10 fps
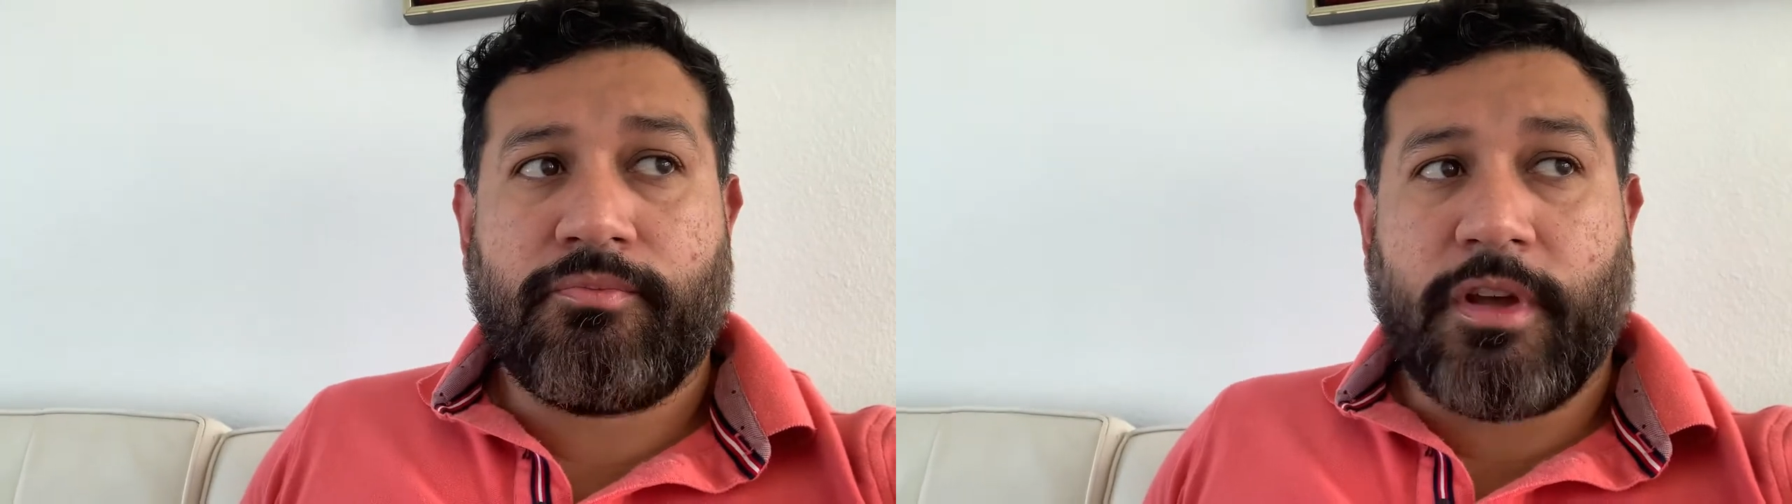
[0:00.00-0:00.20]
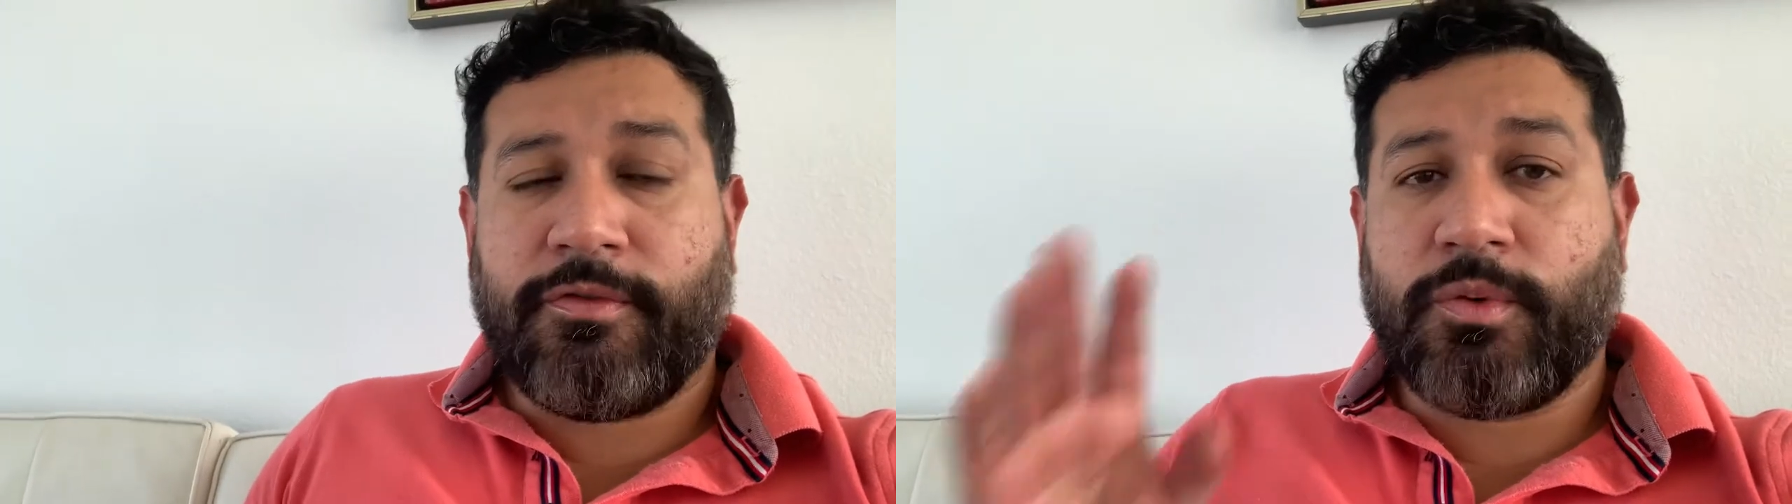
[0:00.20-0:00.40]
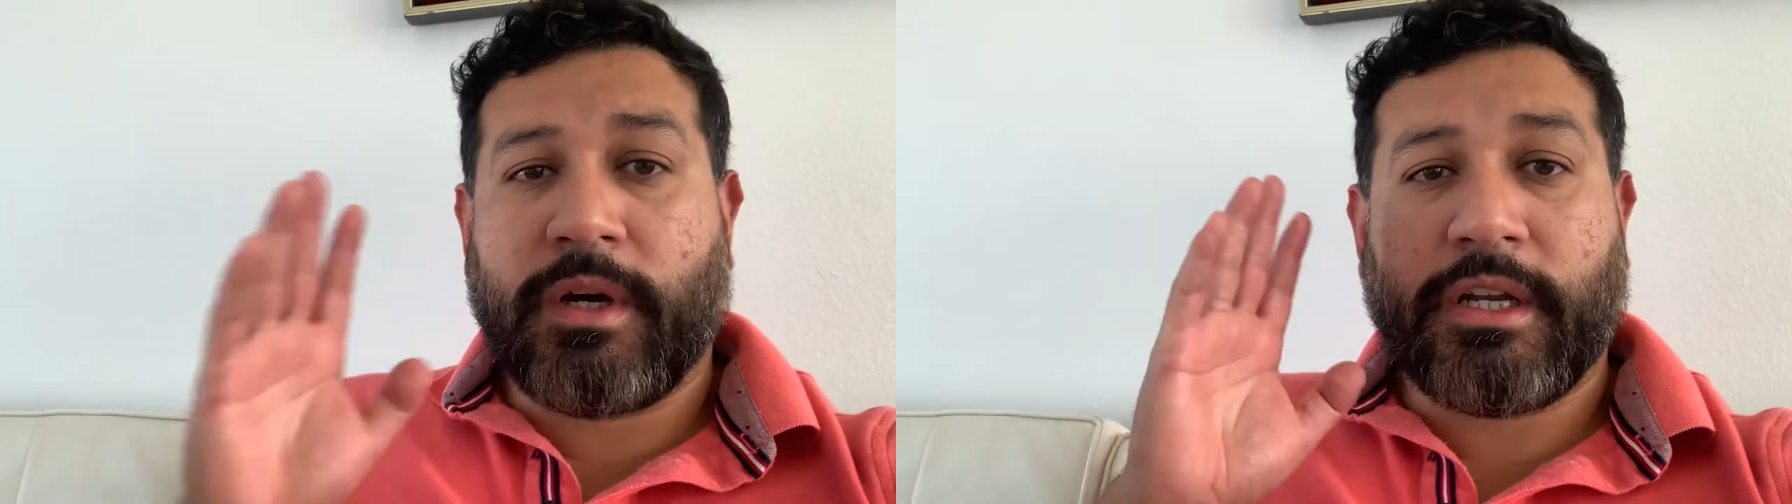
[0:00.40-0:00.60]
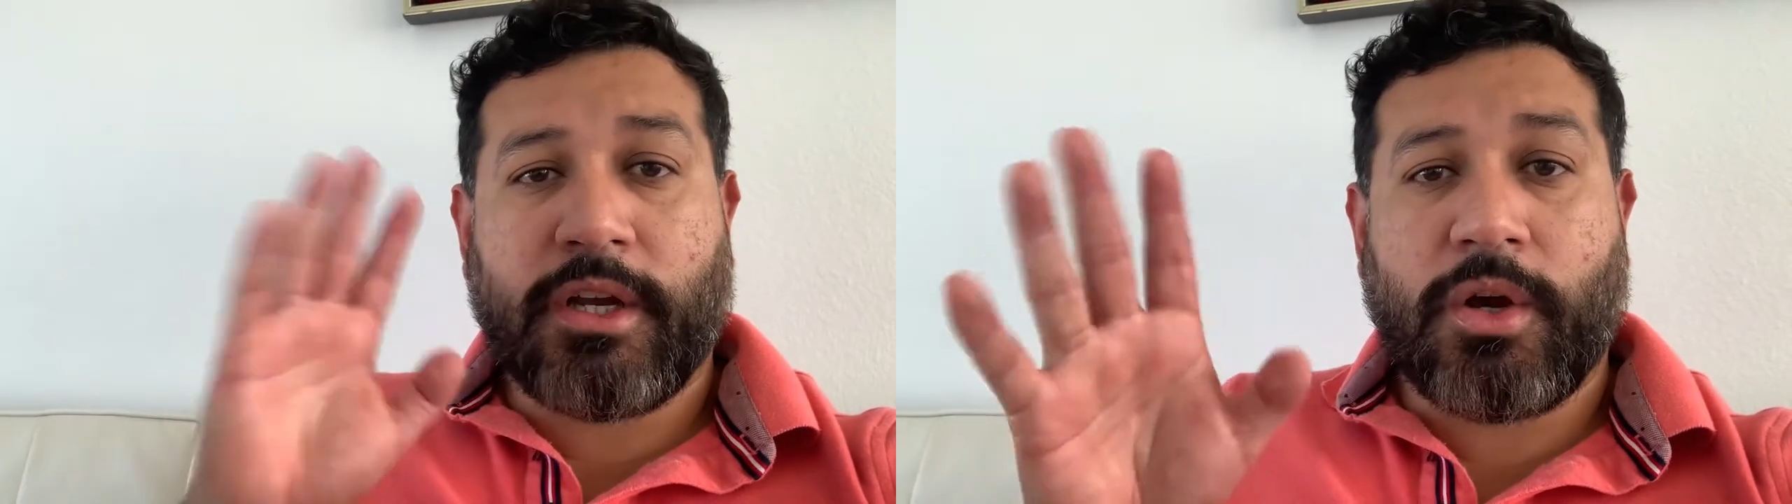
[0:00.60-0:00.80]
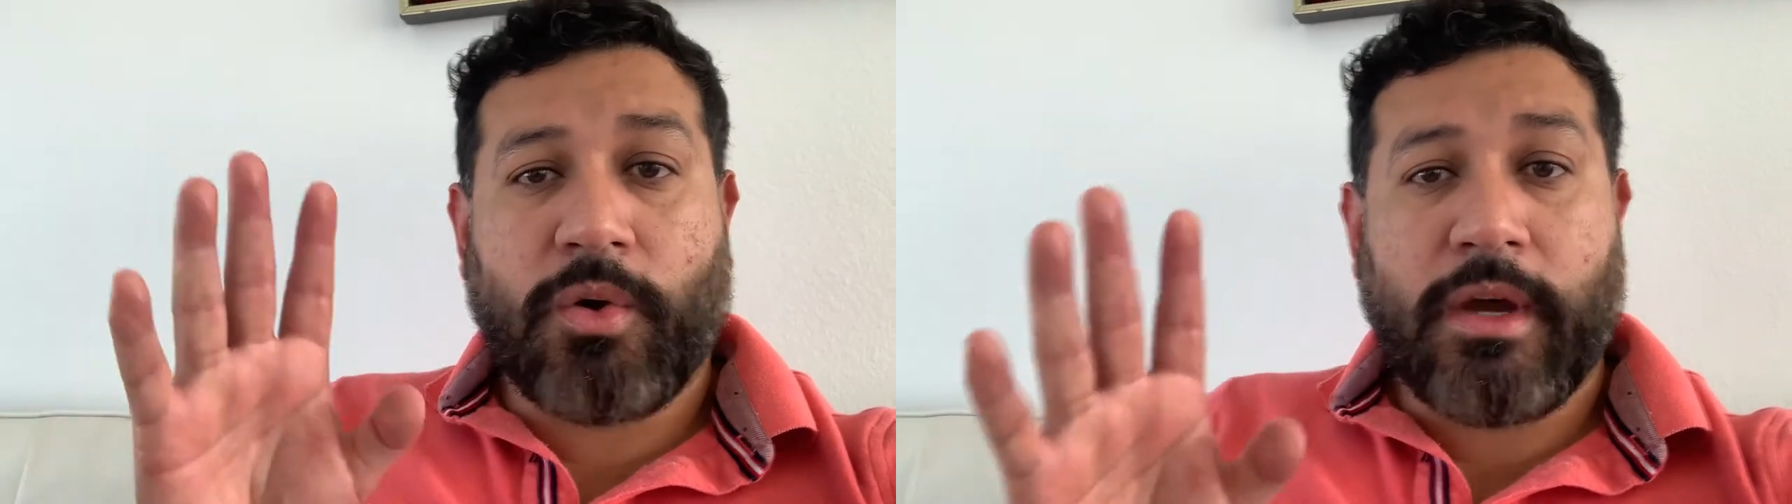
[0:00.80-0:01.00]
if you want to
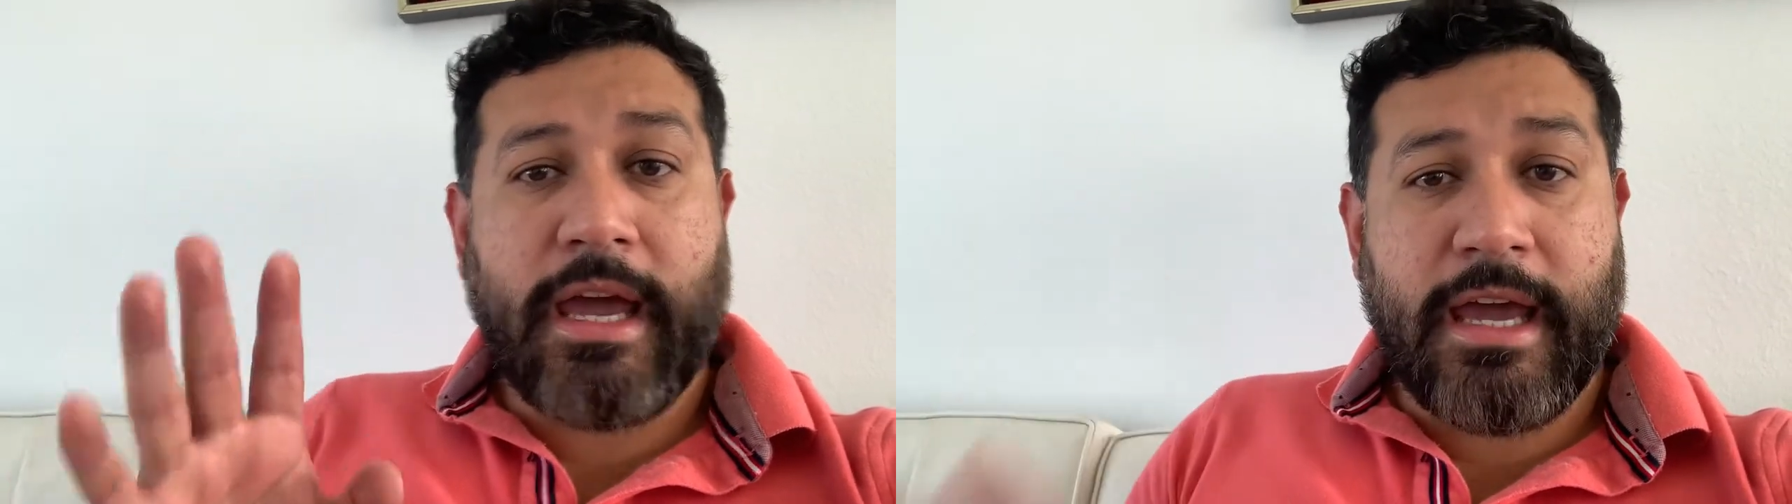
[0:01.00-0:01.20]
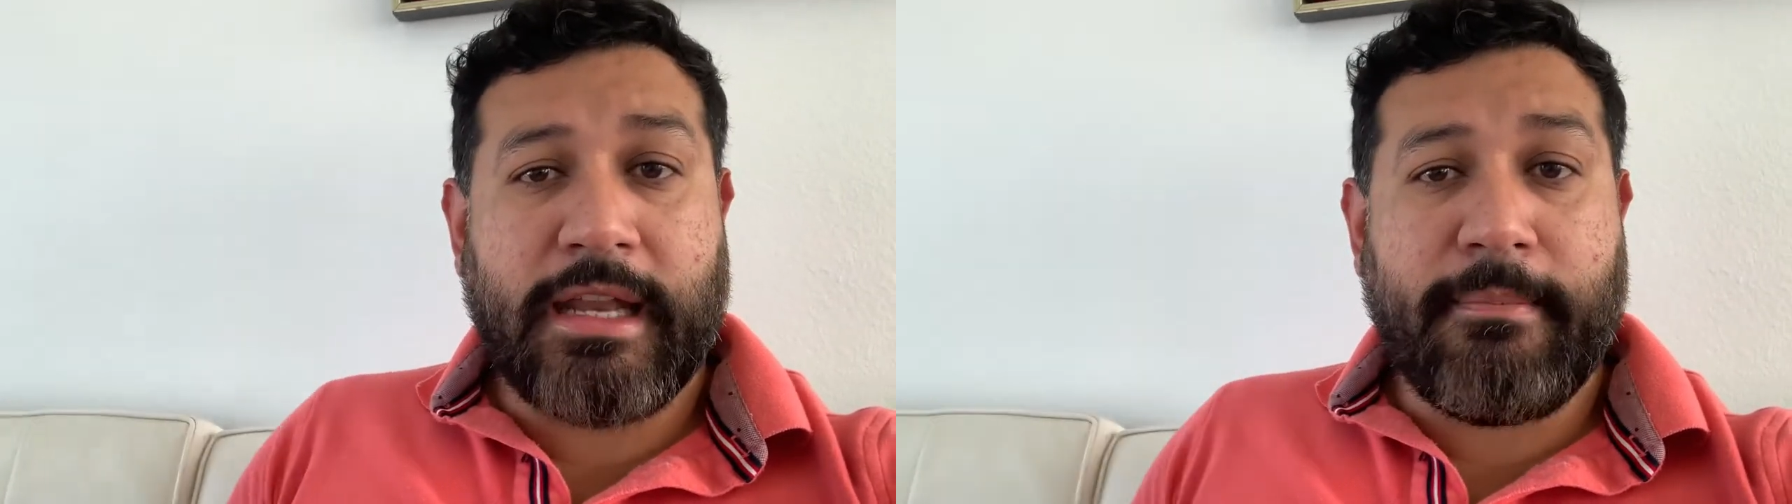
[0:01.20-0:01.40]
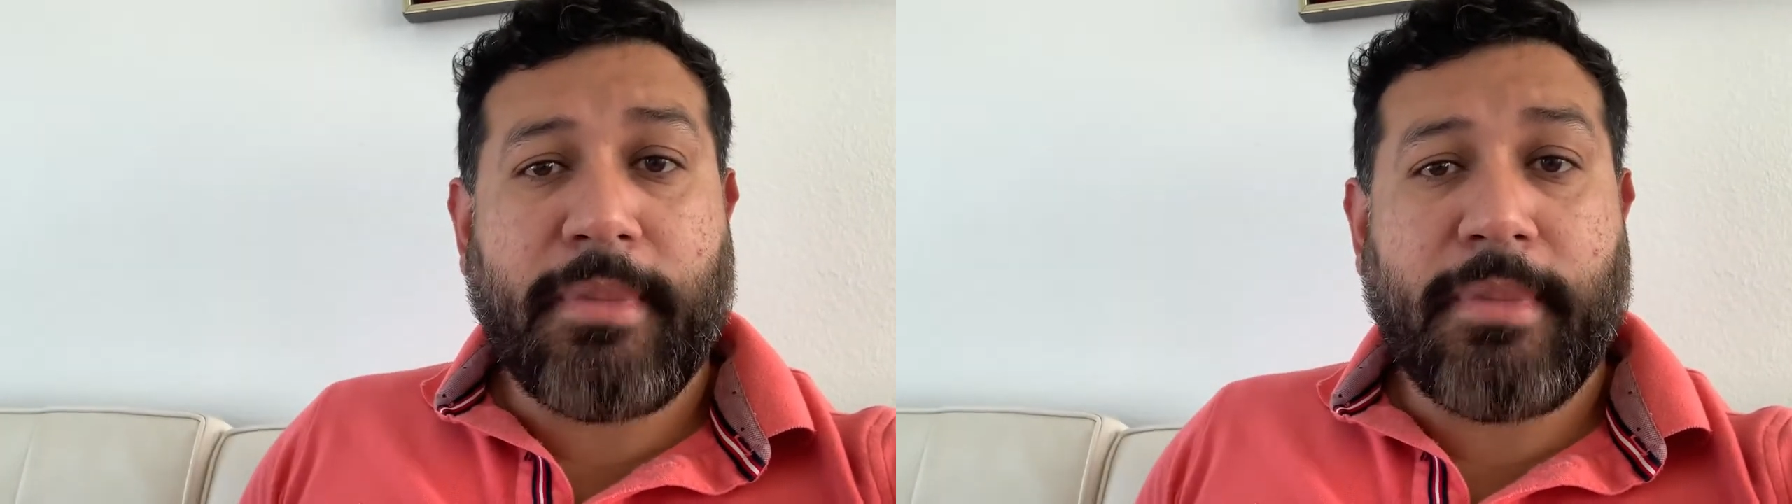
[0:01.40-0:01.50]
go ahead and